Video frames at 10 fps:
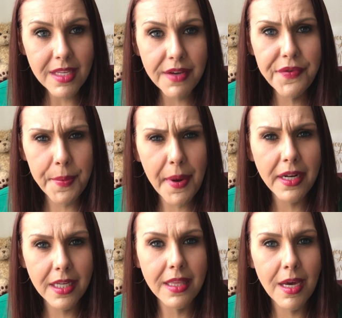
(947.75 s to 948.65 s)
If you're
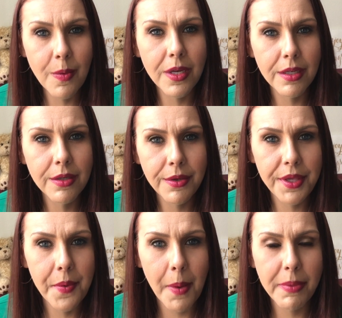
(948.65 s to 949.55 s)
pregnant, they will
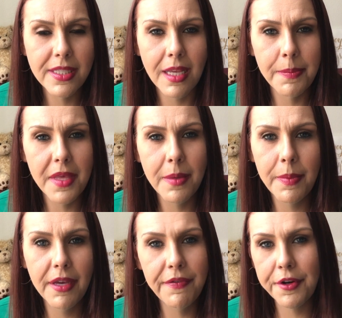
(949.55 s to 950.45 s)
hook you up with something.
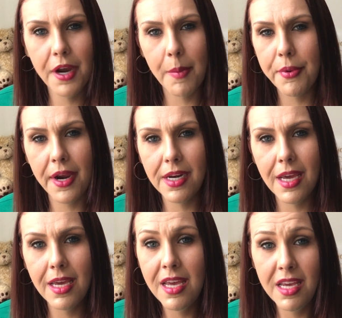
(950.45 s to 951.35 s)
But if you're not
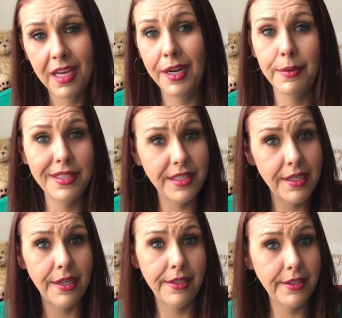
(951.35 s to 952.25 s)
pregnant, and I was
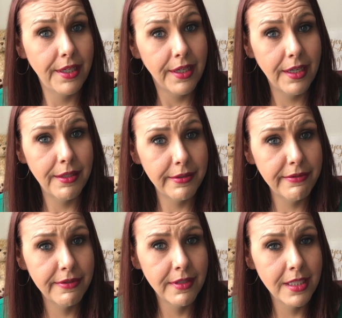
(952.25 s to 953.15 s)
not going to have
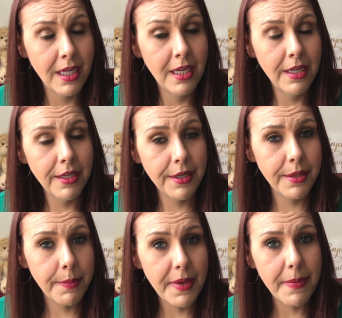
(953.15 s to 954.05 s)

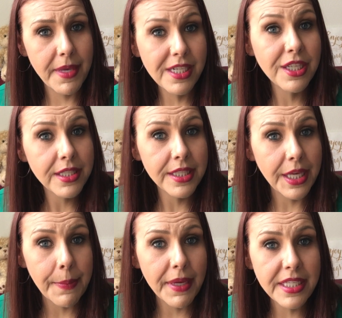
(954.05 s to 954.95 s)
another baby just to
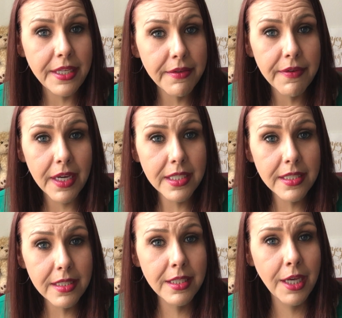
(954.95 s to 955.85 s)
get my teeth
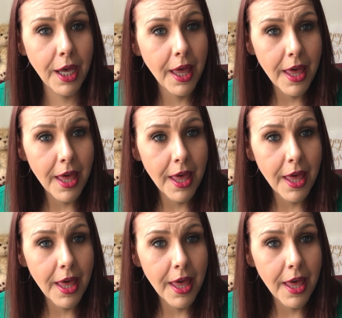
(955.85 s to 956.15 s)
fixed.